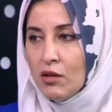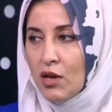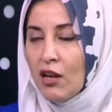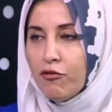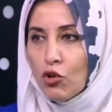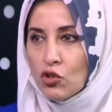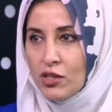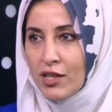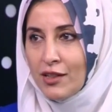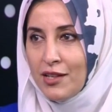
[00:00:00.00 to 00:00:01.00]

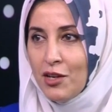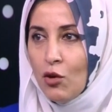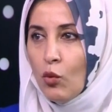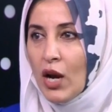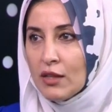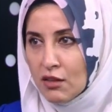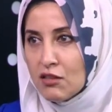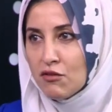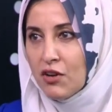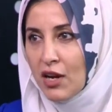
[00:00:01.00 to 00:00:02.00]
unfortunately we
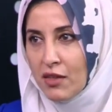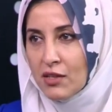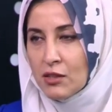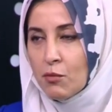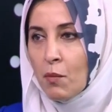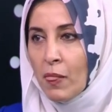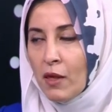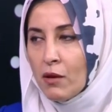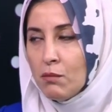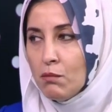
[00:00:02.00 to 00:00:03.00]
identify this,
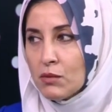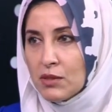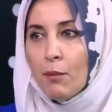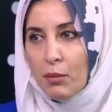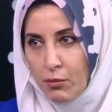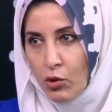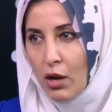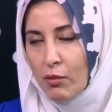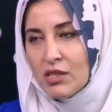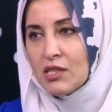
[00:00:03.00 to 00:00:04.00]
some people,
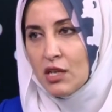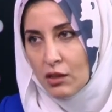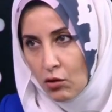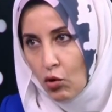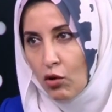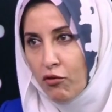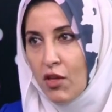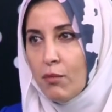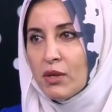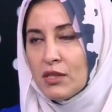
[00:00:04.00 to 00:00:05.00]
I'm not saying all of
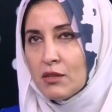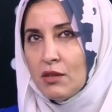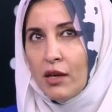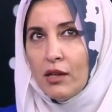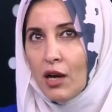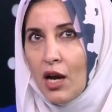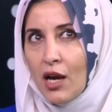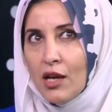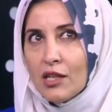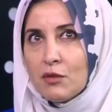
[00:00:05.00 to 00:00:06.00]
them, but Yani,
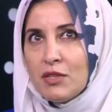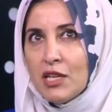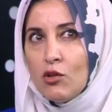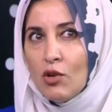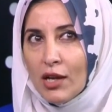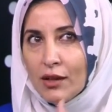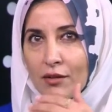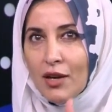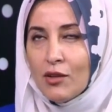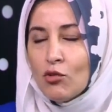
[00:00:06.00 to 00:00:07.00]
let me tell you, like,
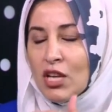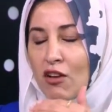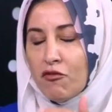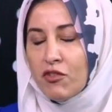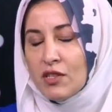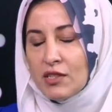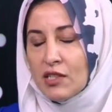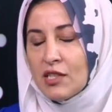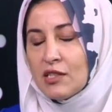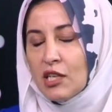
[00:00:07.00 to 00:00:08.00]
I don't have
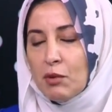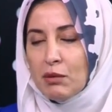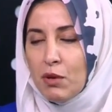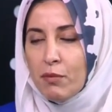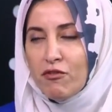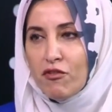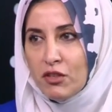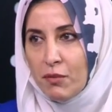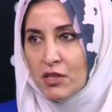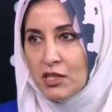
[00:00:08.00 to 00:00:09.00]
statistic, but maybe
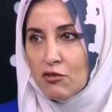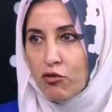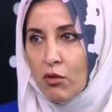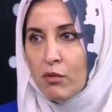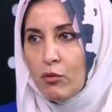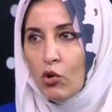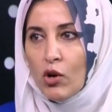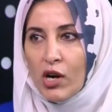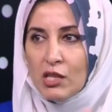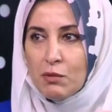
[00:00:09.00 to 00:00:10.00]
50% from the people who
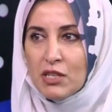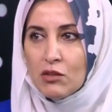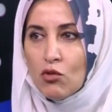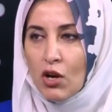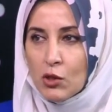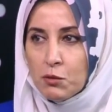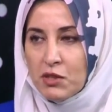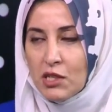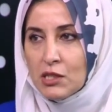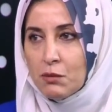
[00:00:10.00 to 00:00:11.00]
are admitted to the
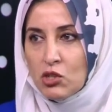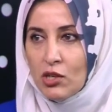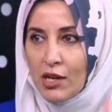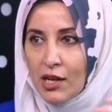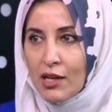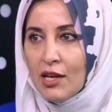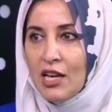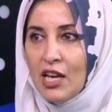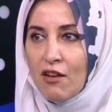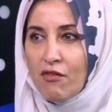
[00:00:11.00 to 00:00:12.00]
hospital, especially like
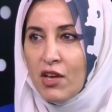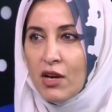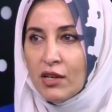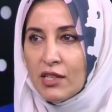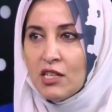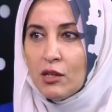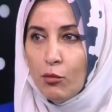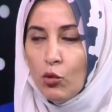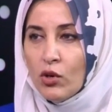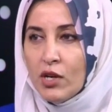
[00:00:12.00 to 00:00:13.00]
if they are getting
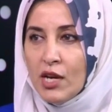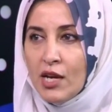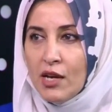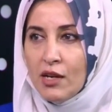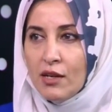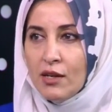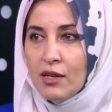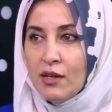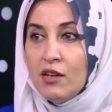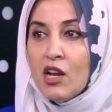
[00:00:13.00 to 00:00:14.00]
poor
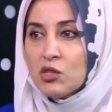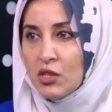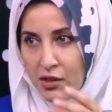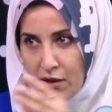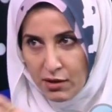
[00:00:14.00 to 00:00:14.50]
nursing care.